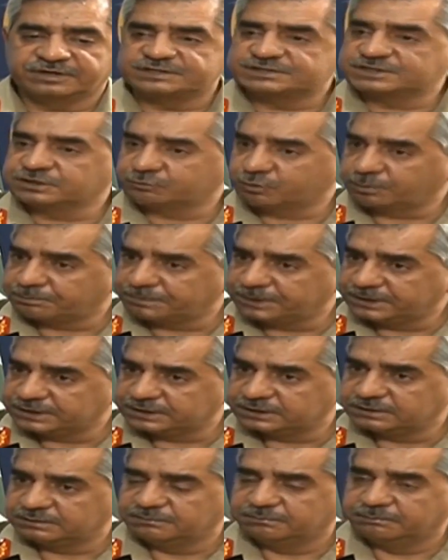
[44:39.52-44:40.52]
defense
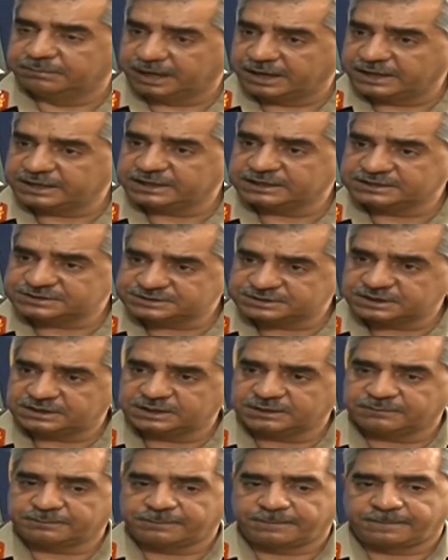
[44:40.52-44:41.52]
equipment, buying and
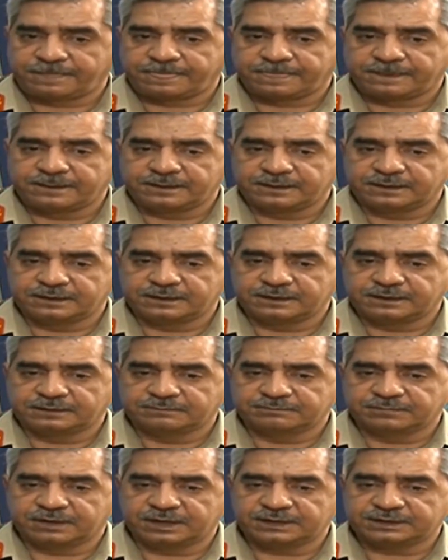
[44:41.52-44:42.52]
selling.
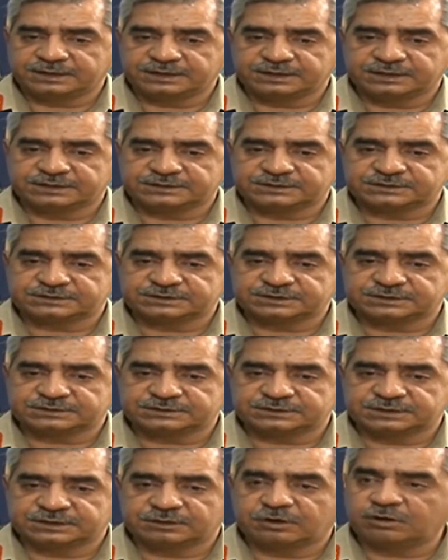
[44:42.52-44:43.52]
I think
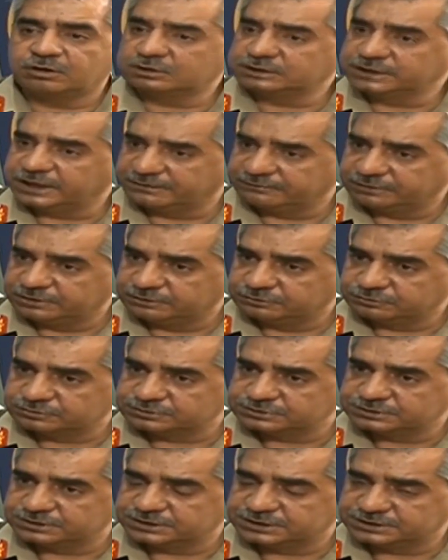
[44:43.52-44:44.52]
it's in all the
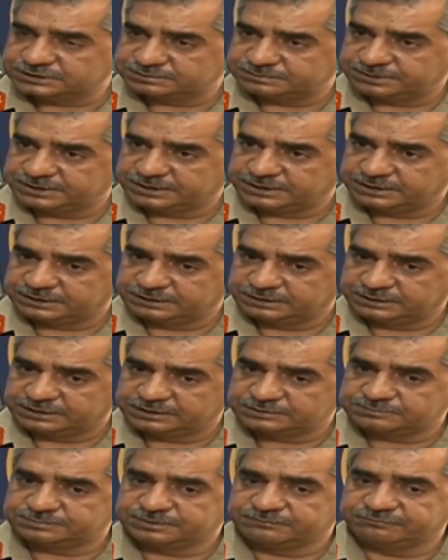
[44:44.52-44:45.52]
avenues. It's
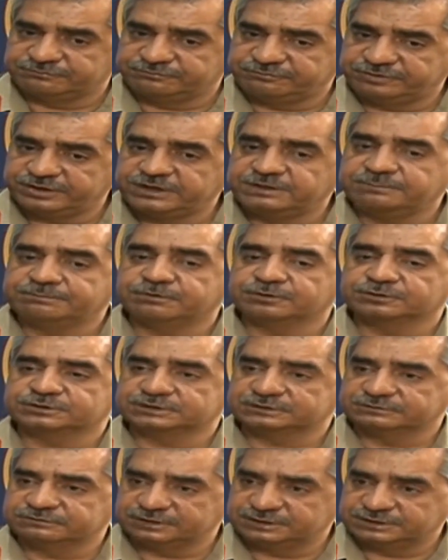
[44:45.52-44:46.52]
been very
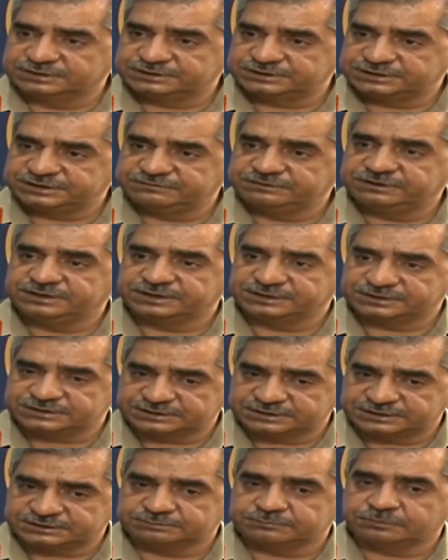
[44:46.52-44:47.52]
positively received, and
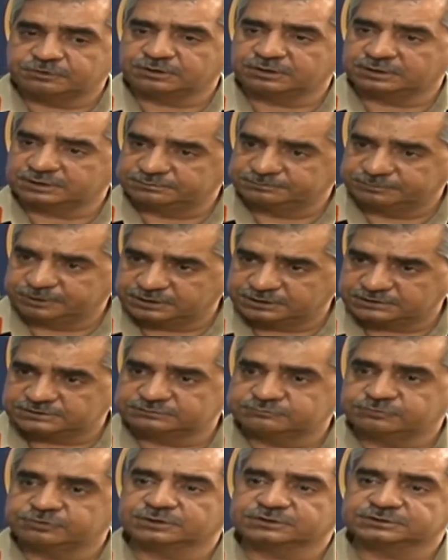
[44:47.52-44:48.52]
it's brought
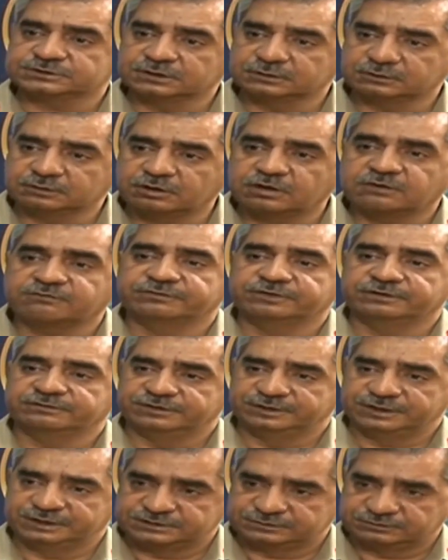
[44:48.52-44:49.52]
us a lot of
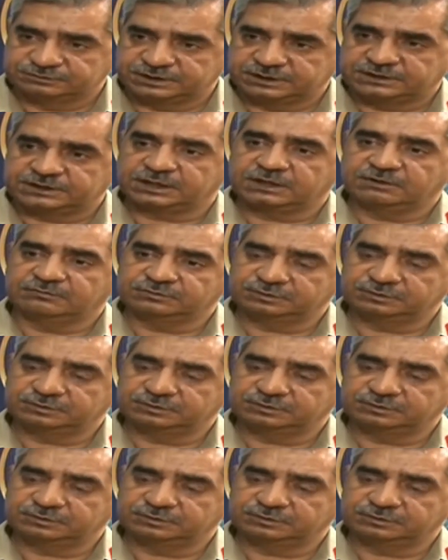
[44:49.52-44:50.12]
dividends on that